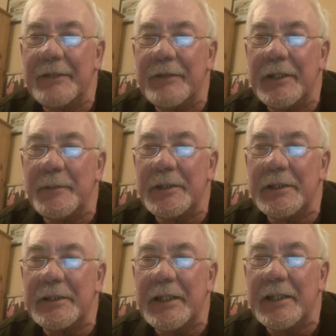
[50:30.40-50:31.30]

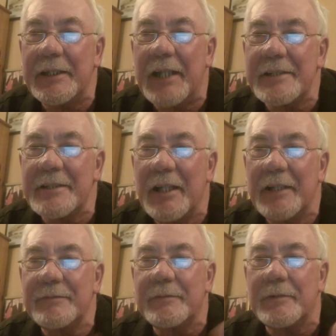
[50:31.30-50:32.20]
Raymond, thanks,
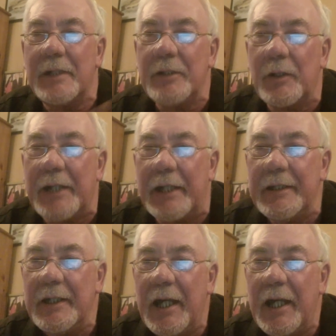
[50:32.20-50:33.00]
Clive. Right, okay.